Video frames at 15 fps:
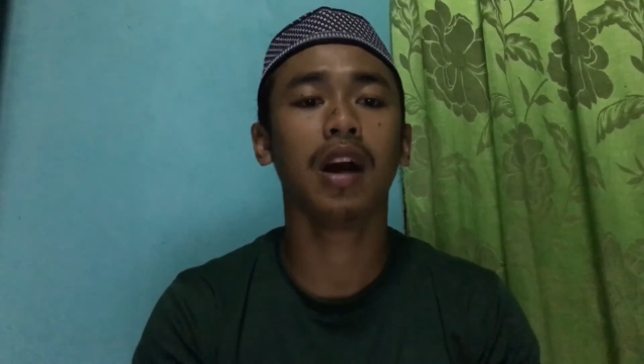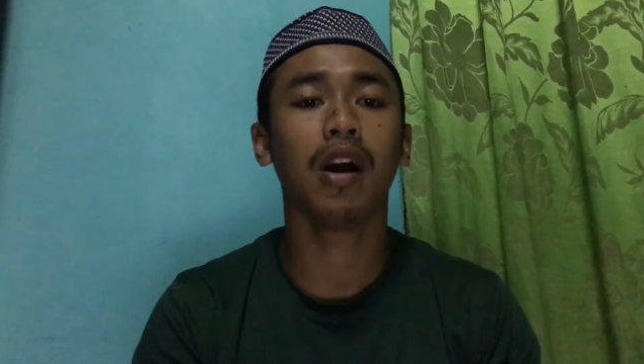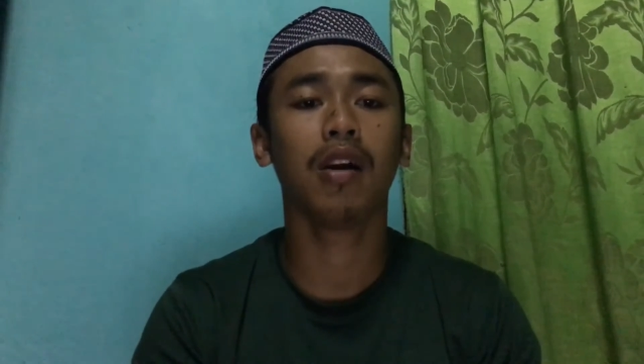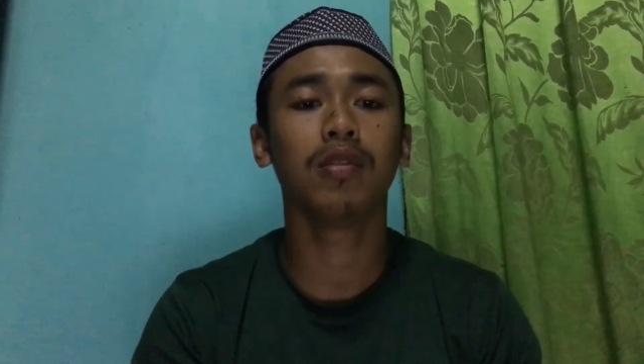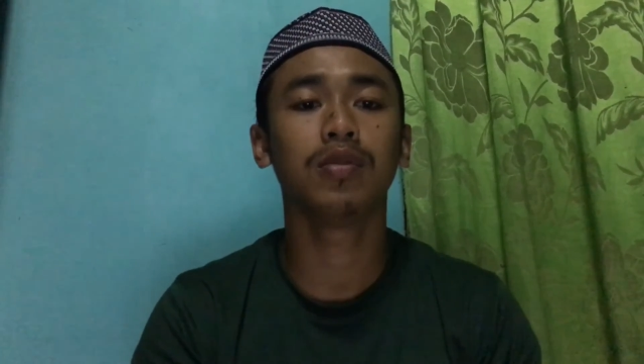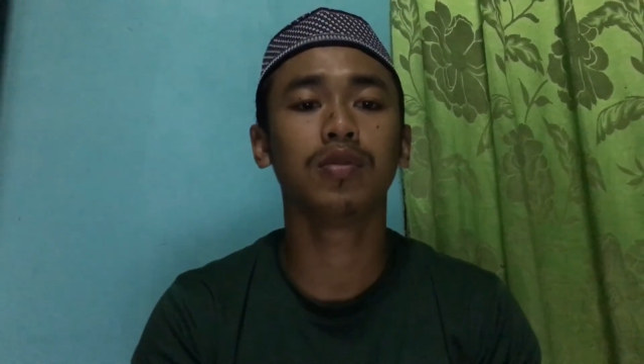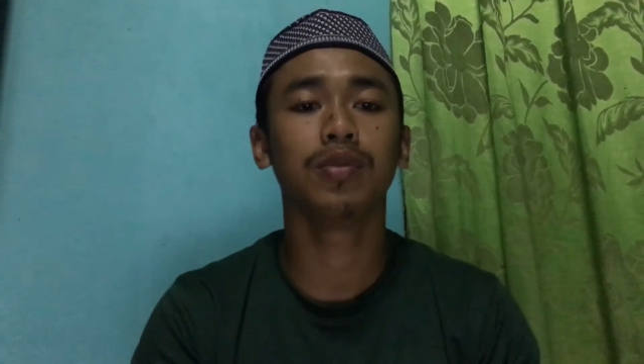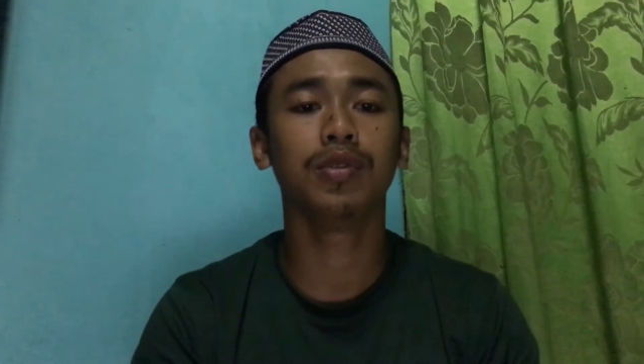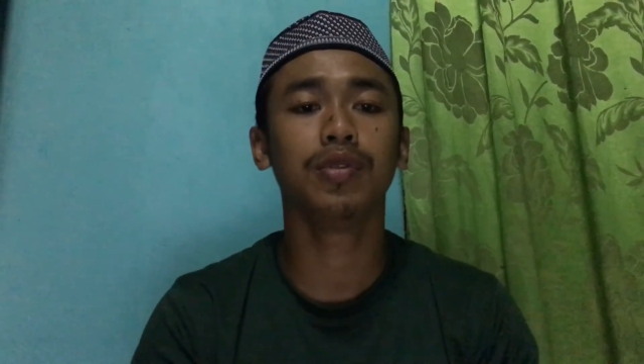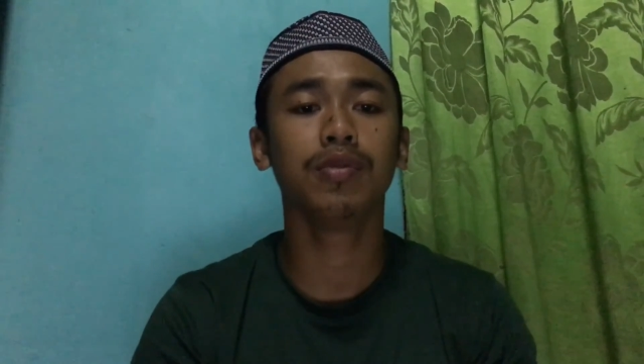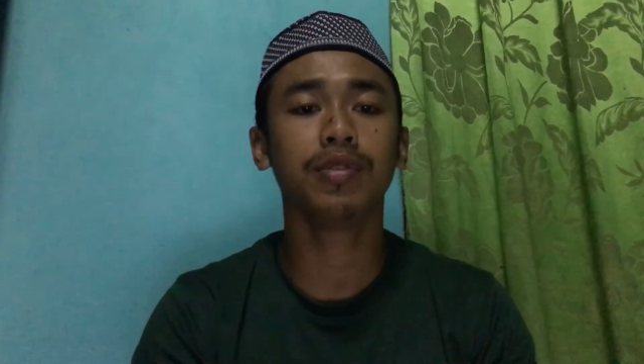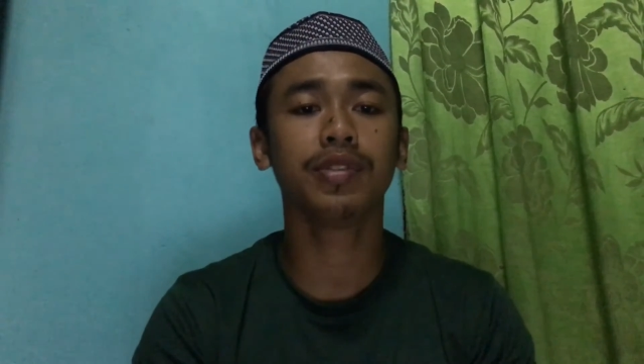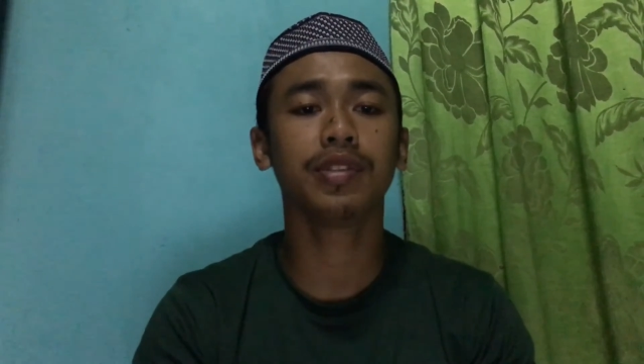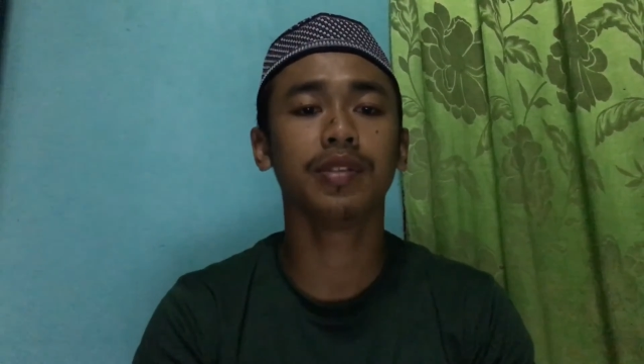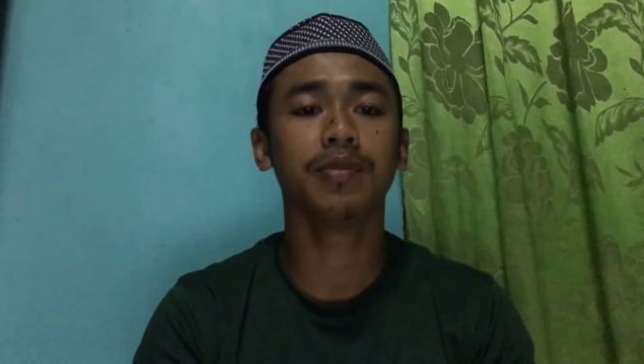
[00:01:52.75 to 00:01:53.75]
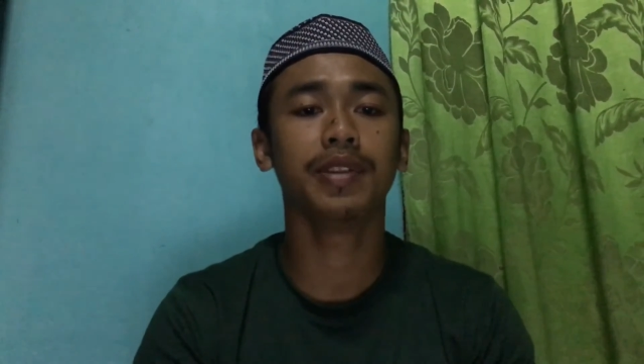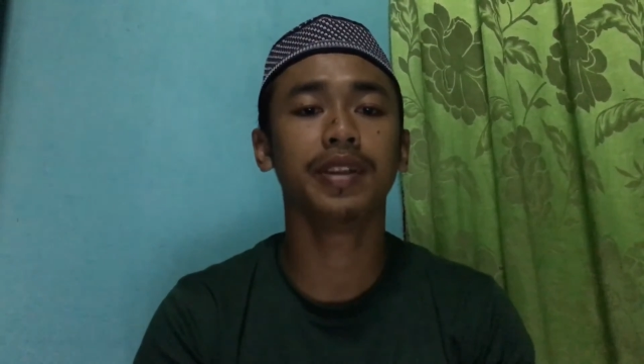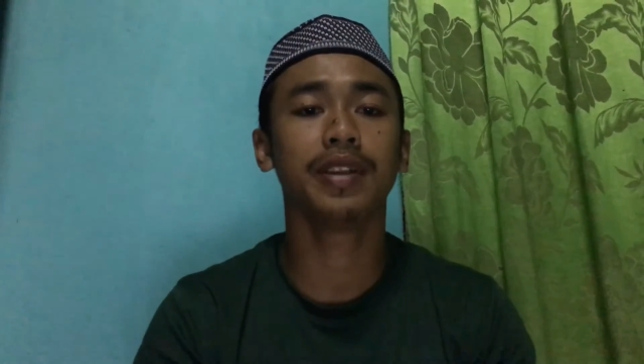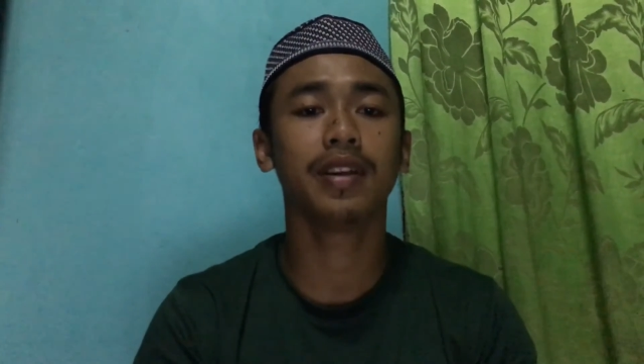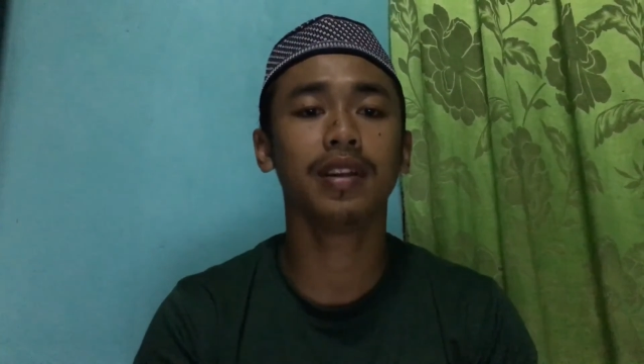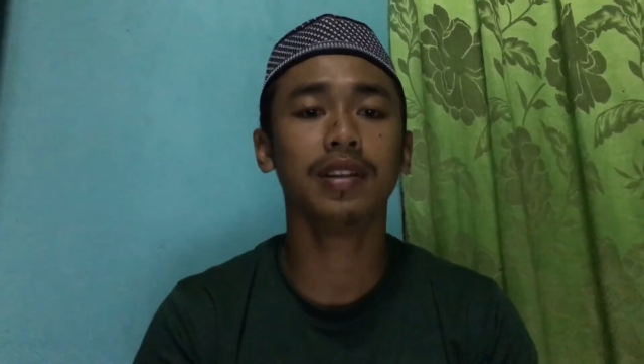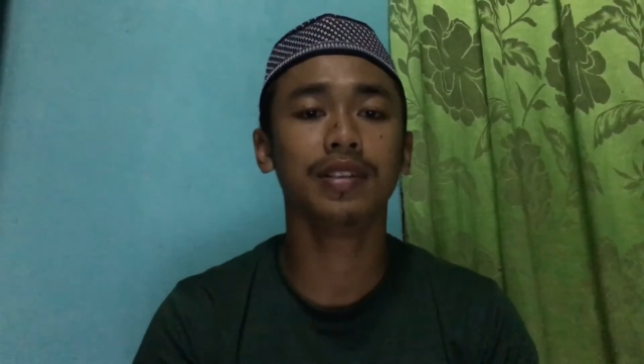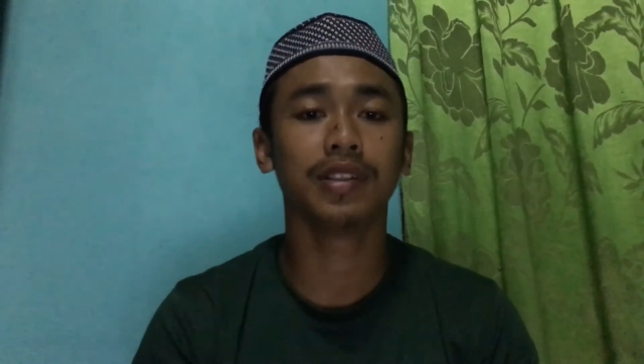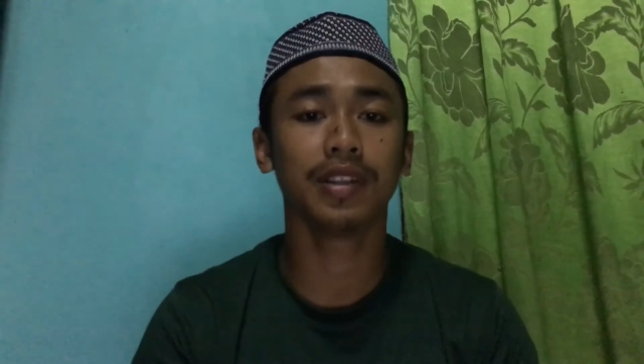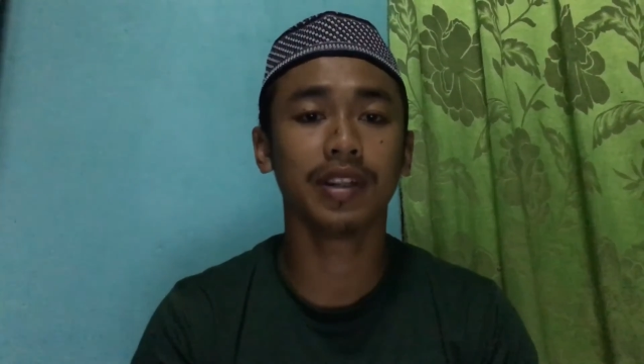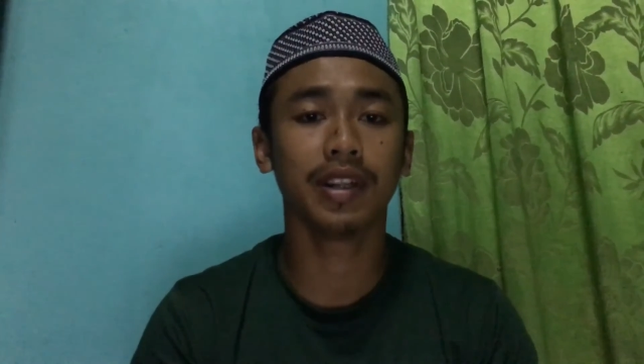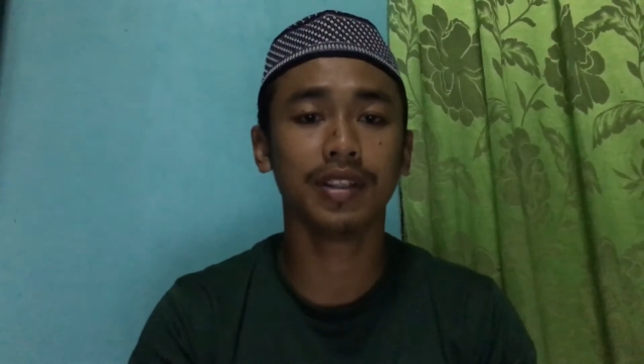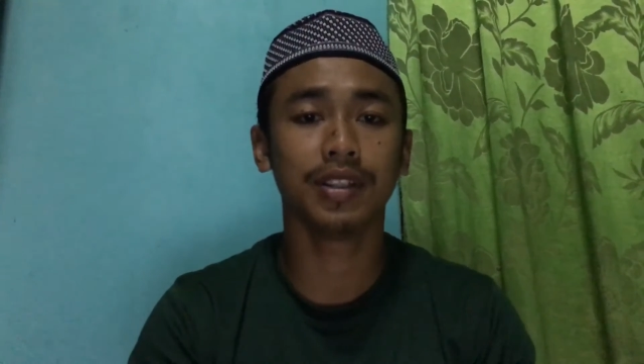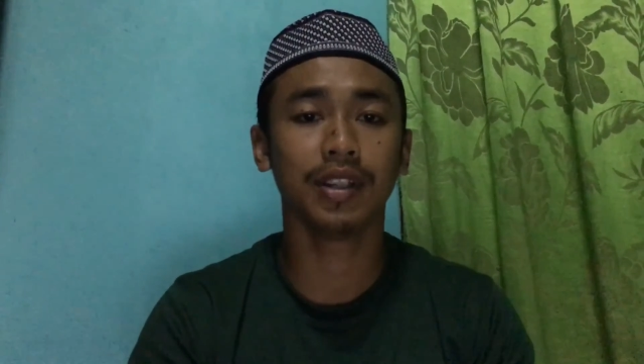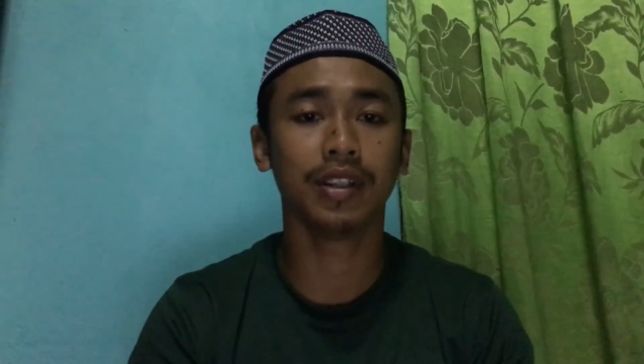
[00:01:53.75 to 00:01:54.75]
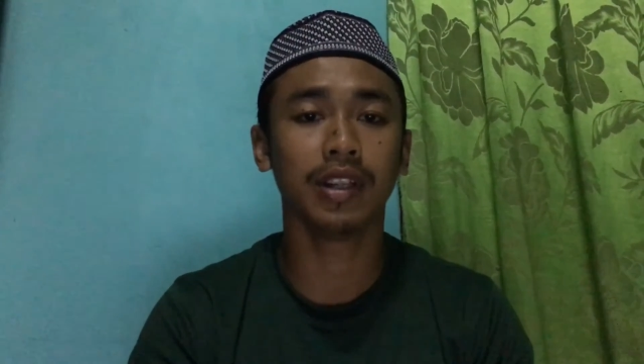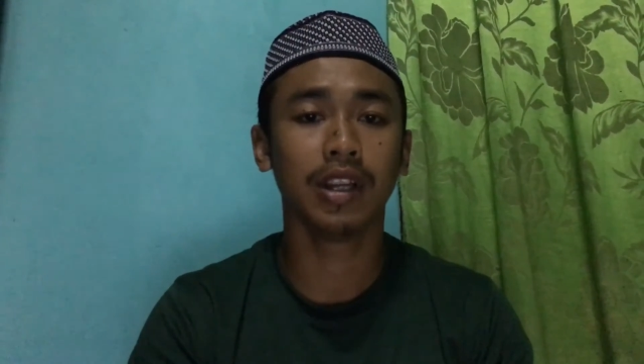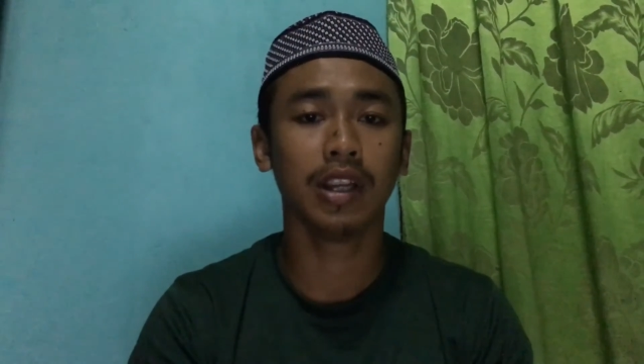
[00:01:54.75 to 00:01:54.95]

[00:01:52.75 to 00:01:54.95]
how to use numerical integration,